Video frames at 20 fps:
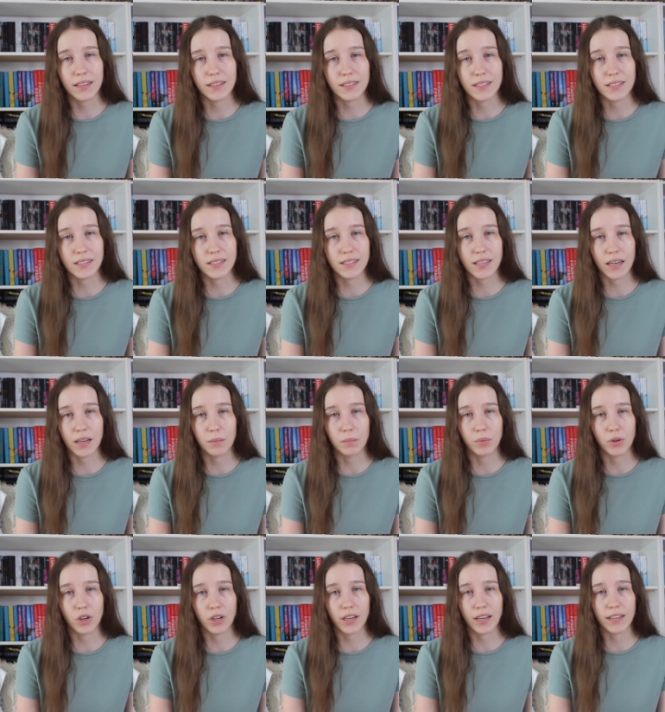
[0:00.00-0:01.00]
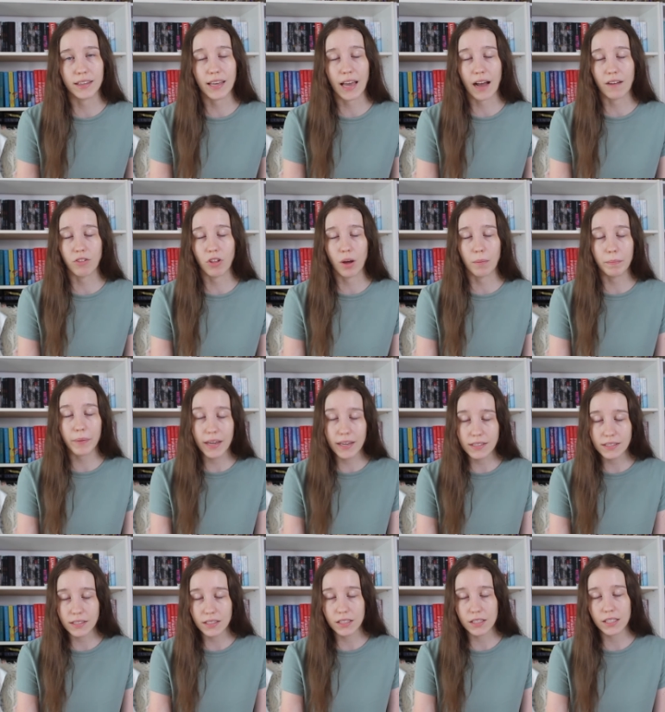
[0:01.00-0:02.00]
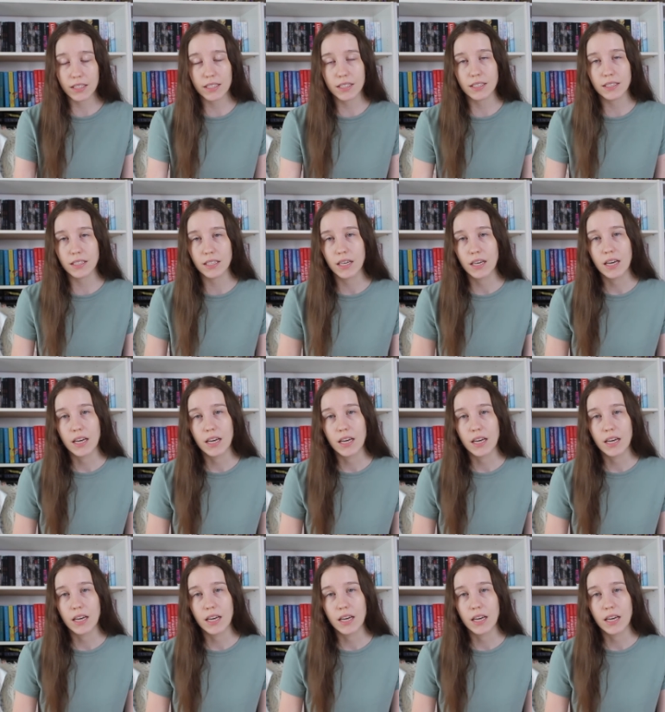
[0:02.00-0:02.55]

This is the second book in the Avalon Bay series.